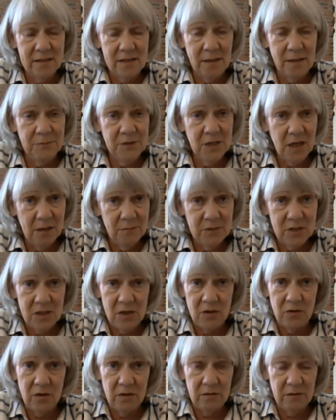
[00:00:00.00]
Sometimes
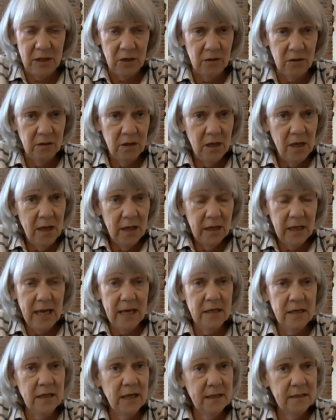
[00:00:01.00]
they're
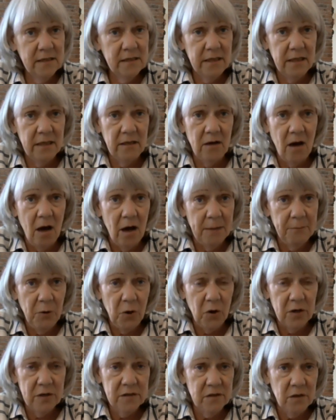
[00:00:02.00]
candidates in
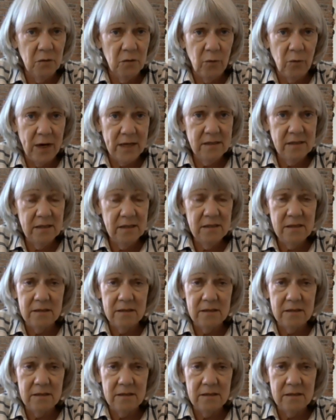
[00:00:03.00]
nonpartisan races,